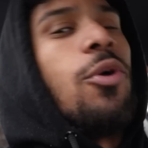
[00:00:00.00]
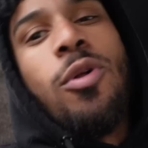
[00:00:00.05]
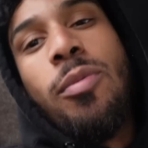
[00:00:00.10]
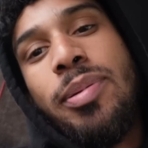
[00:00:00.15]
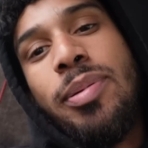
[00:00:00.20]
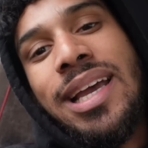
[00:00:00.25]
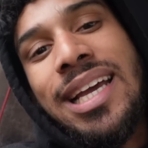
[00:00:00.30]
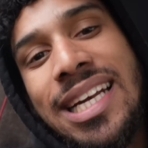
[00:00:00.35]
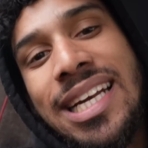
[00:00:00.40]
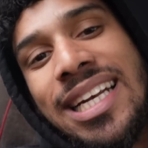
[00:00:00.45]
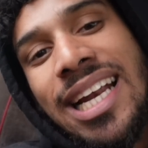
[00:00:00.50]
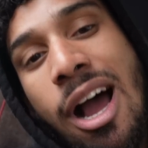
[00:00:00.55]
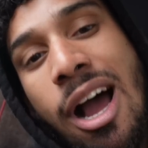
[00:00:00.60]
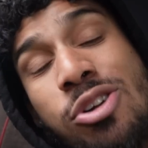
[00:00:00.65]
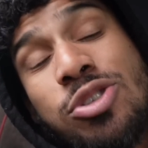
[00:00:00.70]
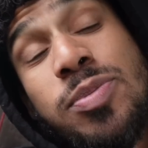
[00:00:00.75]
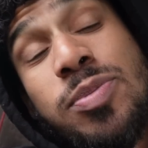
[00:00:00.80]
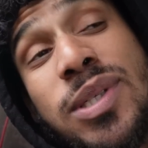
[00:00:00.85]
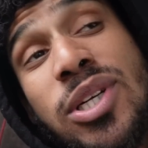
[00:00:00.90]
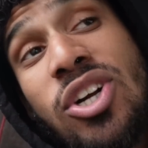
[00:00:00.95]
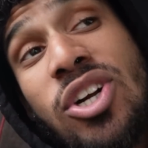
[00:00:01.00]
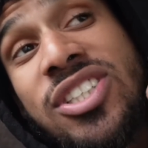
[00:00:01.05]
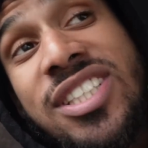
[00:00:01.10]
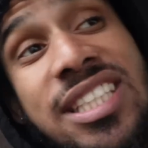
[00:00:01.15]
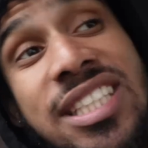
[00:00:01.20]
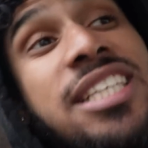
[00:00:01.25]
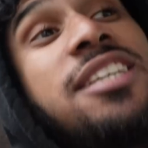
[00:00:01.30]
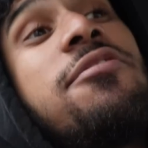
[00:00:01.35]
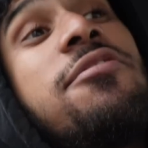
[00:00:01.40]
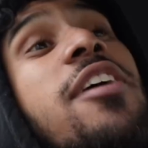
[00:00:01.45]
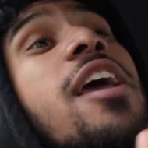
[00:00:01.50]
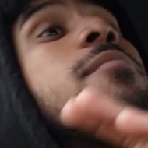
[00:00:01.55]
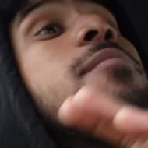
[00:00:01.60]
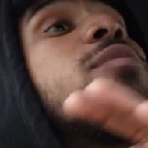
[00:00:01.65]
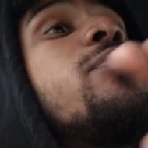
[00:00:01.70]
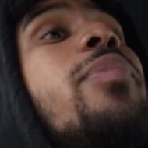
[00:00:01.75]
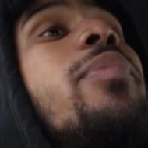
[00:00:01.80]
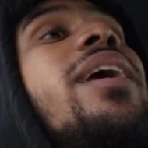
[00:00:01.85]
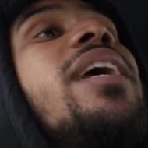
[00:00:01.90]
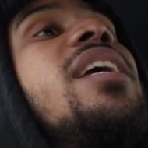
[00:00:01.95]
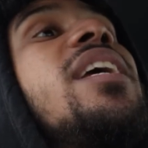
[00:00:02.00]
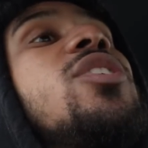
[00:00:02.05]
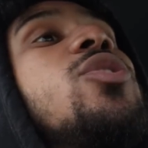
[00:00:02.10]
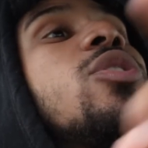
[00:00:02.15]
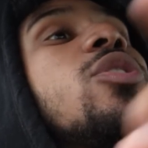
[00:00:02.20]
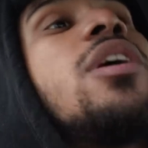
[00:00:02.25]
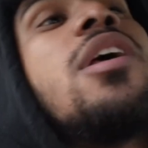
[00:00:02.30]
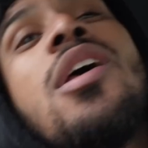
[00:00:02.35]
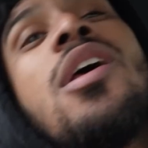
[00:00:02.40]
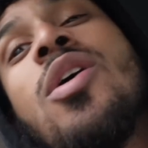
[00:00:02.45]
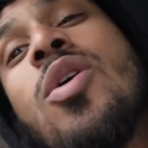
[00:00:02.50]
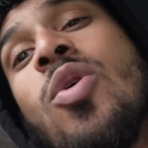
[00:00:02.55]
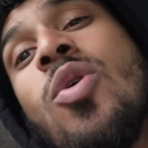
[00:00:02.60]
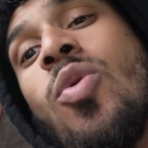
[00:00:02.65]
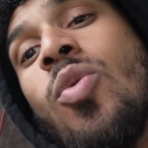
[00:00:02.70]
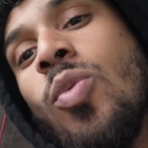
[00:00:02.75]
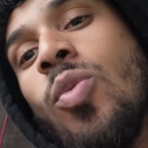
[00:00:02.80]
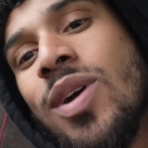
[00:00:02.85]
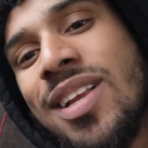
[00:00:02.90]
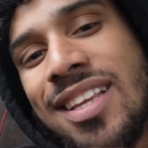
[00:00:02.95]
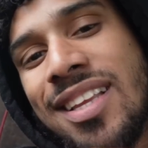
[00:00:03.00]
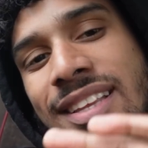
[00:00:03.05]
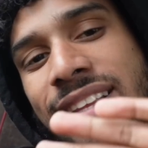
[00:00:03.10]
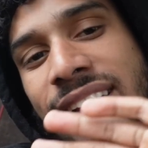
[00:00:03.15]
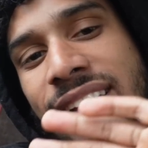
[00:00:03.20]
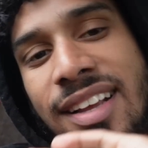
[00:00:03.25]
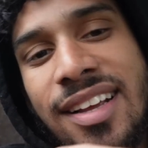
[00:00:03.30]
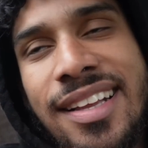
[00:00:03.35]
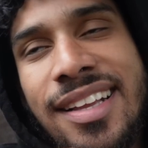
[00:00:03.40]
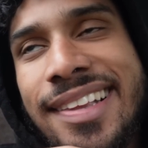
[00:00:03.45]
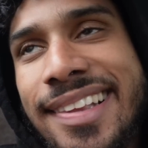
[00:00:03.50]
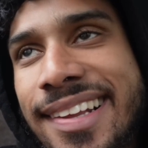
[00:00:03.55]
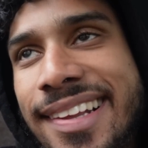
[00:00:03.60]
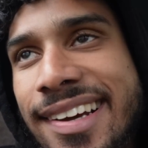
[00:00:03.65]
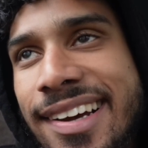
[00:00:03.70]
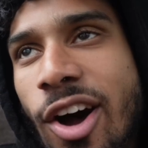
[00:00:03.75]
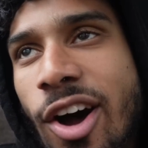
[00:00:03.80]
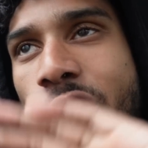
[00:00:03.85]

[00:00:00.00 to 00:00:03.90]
will be an announcement on CFAM's page with the